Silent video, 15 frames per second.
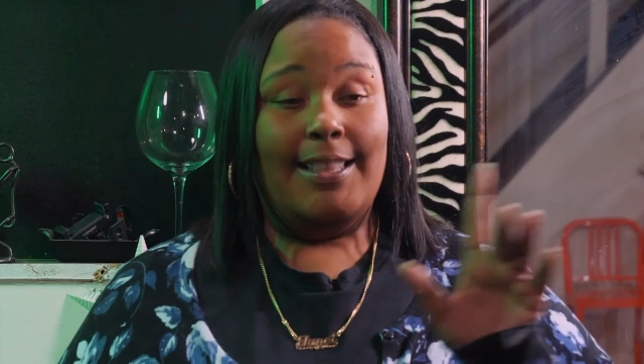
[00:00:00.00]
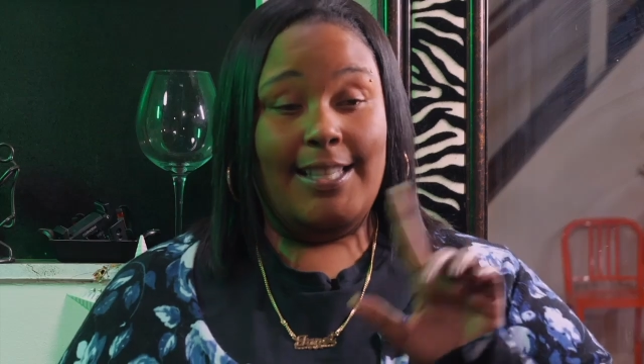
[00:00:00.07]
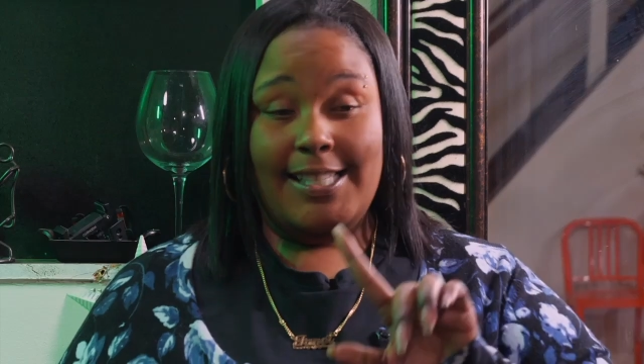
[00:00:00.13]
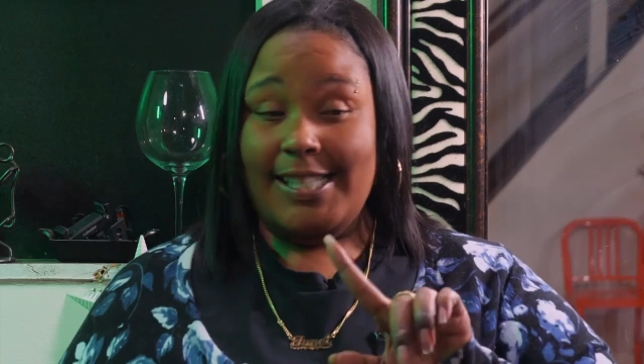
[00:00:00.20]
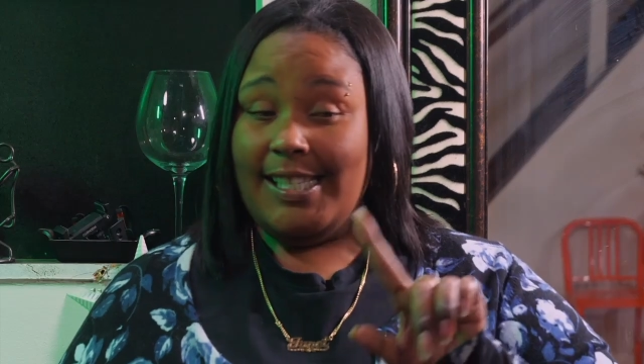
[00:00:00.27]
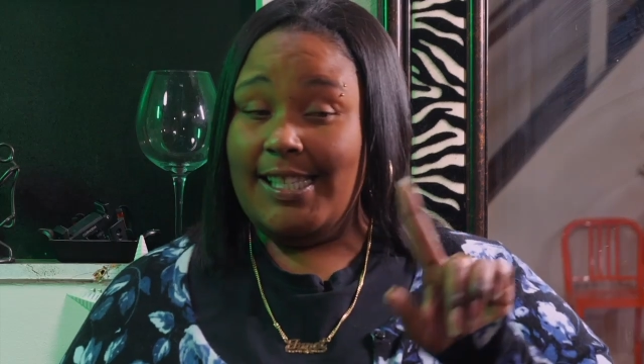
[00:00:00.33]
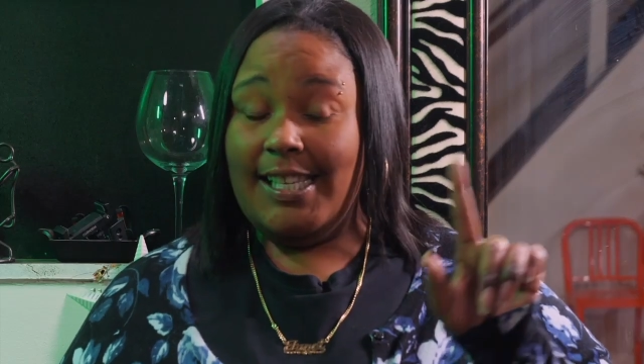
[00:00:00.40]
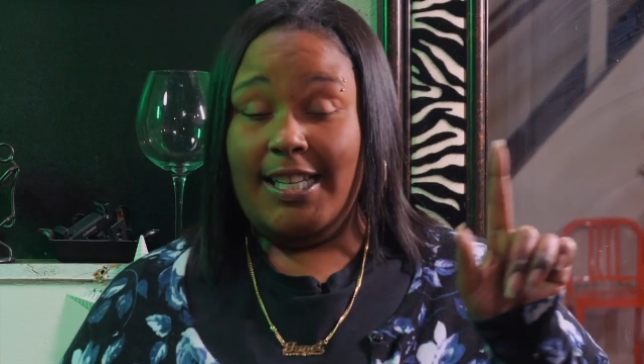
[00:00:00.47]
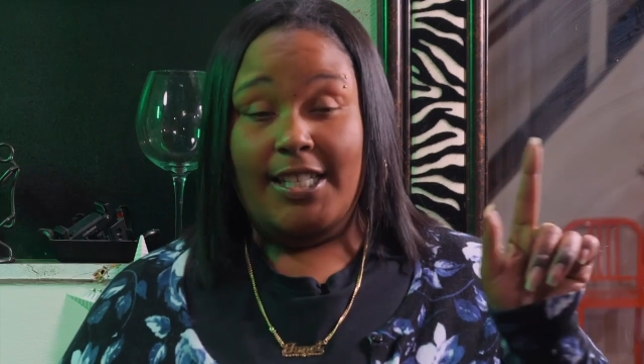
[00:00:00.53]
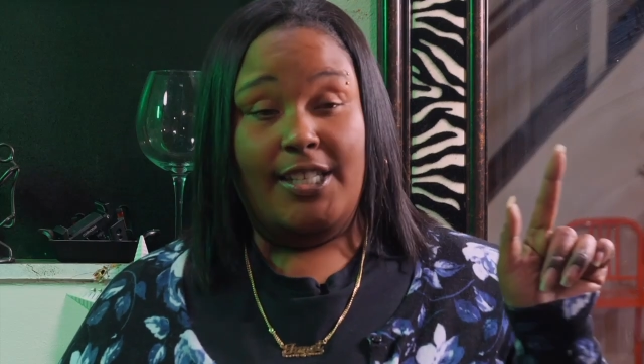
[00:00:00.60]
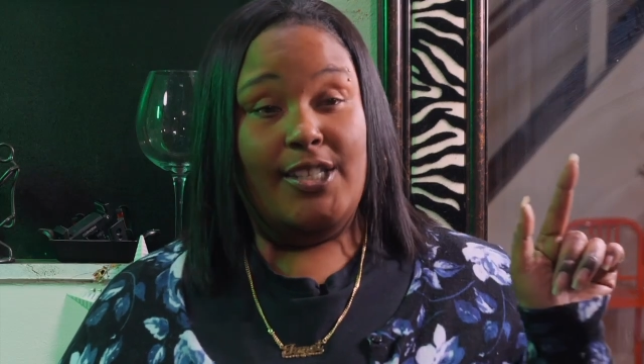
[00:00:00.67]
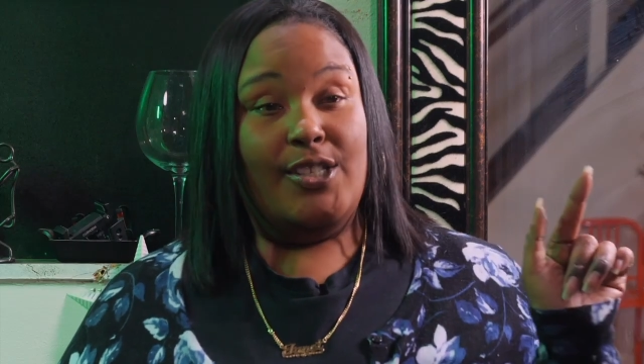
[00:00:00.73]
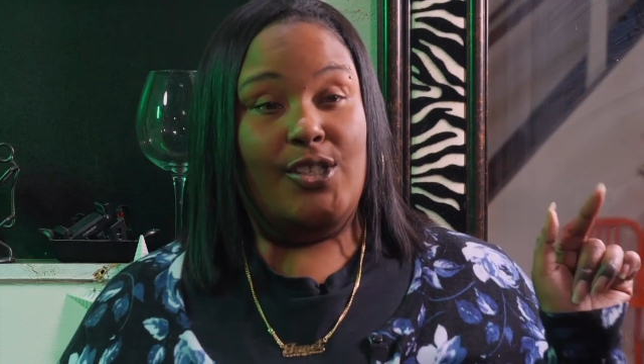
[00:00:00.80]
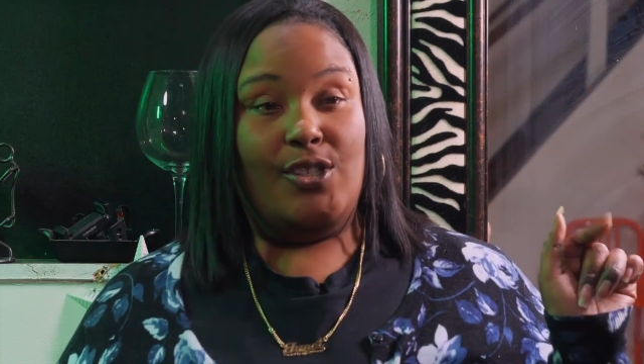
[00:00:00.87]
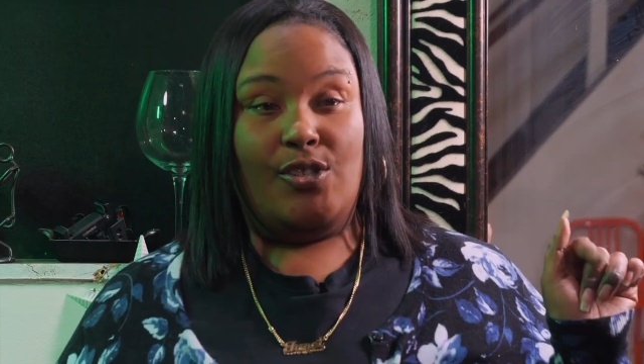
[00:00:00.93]
This is a
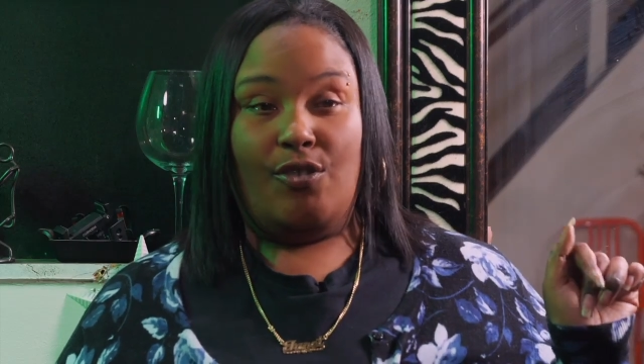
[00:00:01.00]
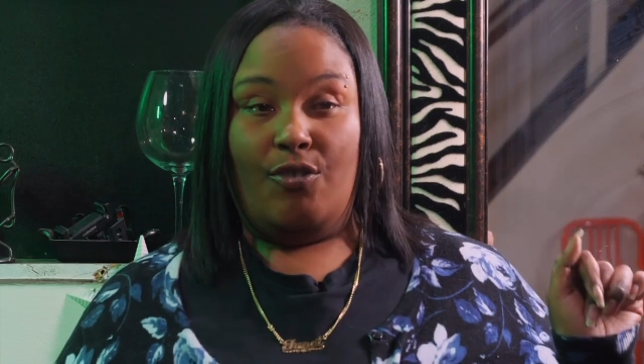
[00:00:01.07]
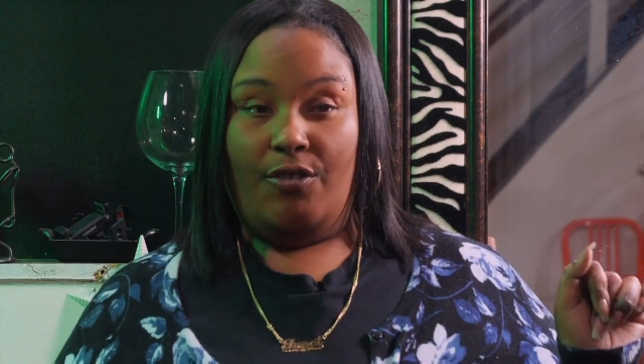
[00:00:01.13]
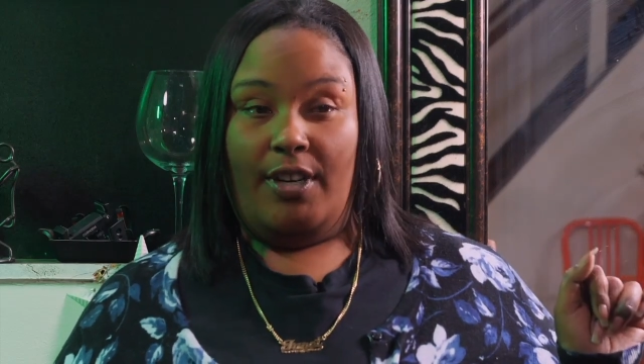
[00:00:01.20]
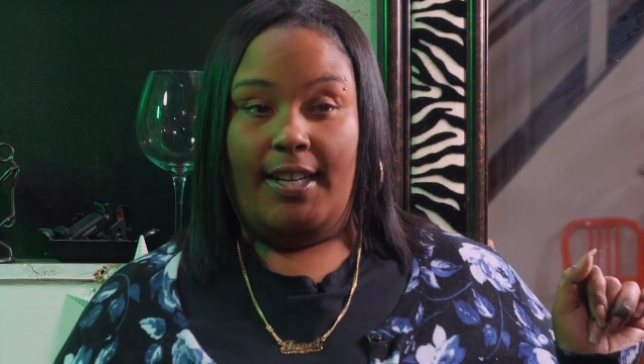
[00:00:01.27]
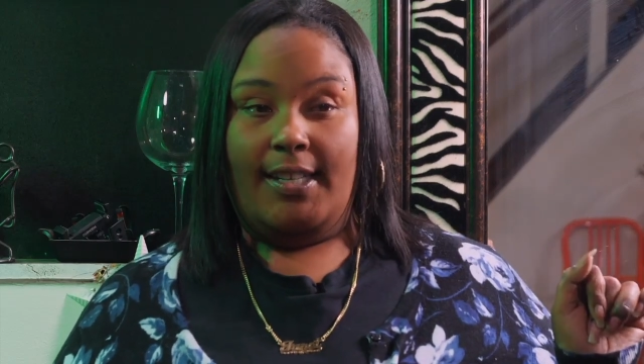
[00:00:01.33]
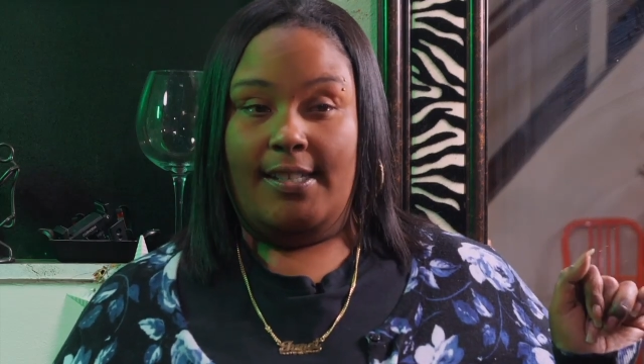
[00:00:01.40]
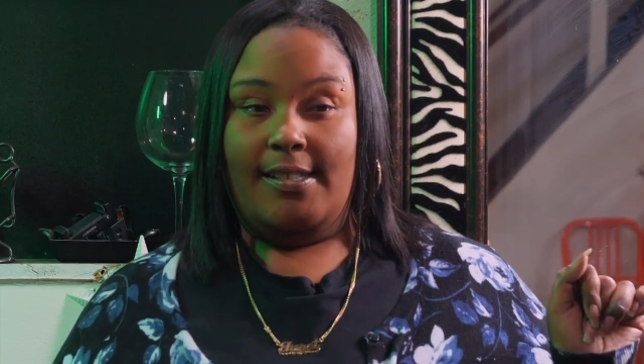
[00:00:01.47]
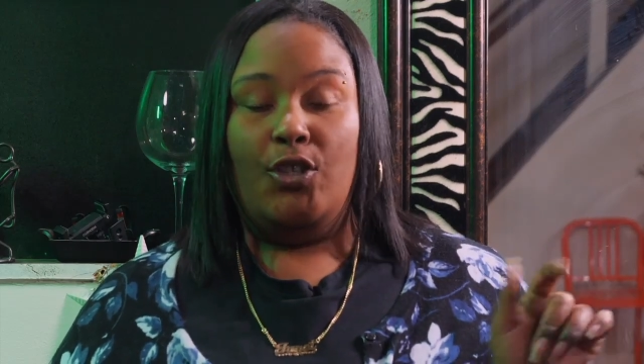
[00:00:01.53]
disgrace.